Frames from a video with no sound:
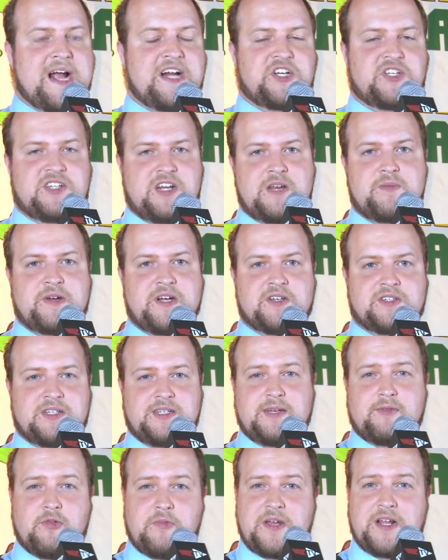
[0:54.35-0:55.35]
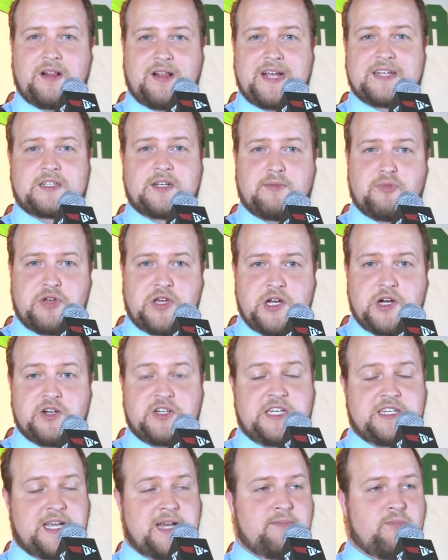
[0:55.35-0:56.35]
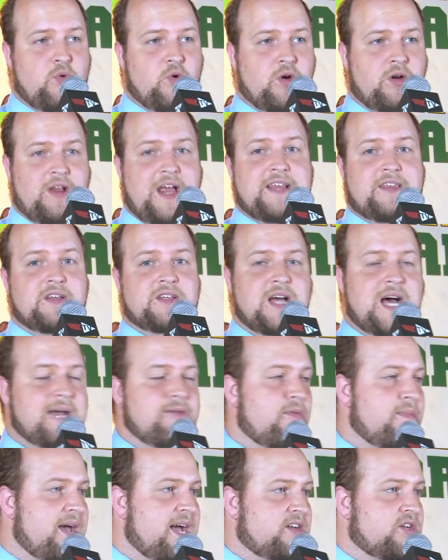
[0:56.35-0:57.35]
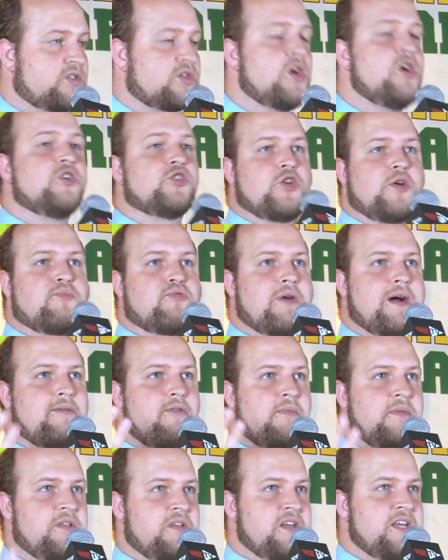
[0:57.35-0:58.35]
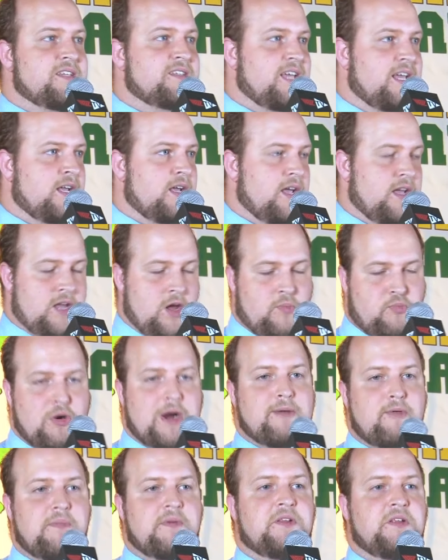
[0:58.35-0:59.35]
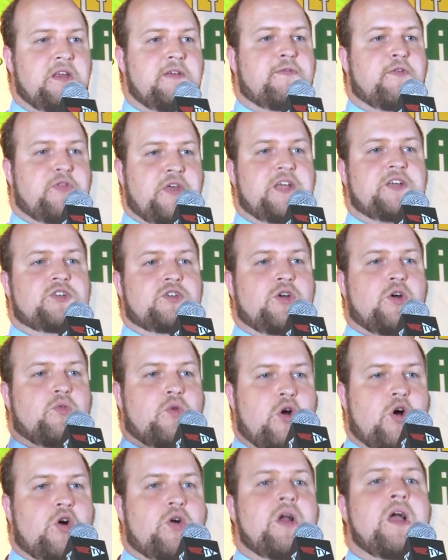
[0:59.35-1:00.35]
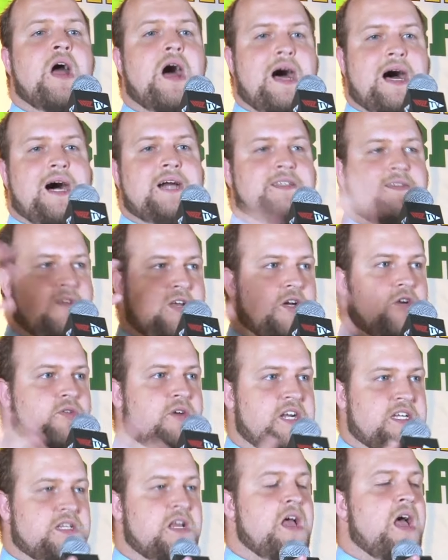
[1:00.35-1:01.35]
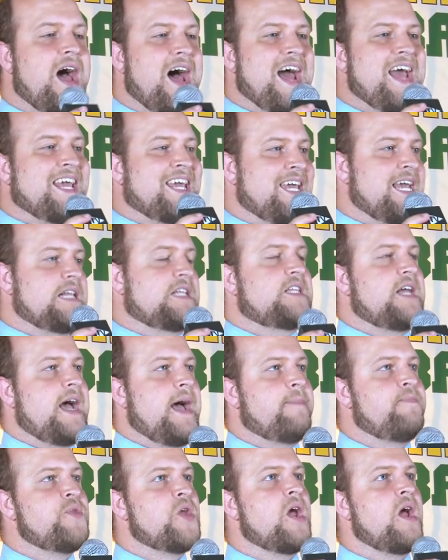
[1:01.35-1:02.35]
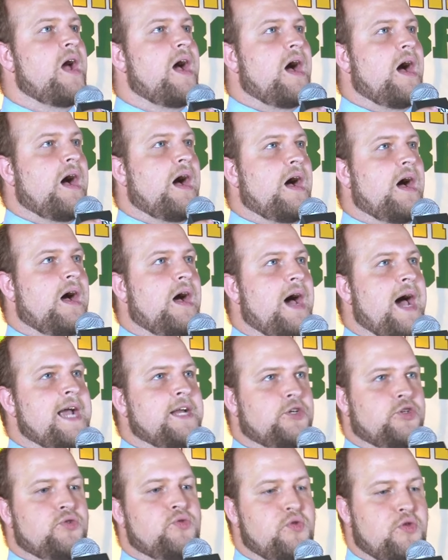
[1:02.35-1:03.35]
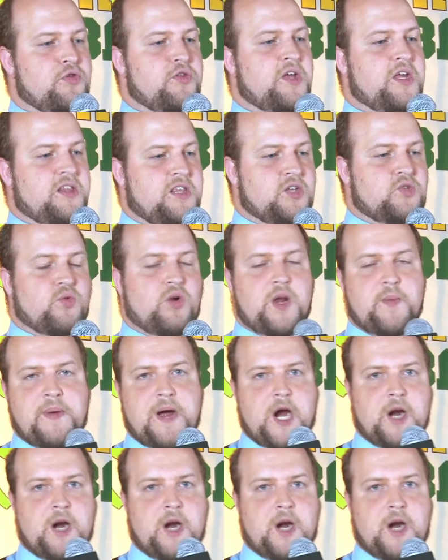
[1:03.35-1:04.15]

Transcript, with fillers: matches than anybody else in WWE in the last couple years. He's had more length of time in matches, so probability is, in, you know, probability for things to go wrong, odds have increased. I get that. Uh, I do think this running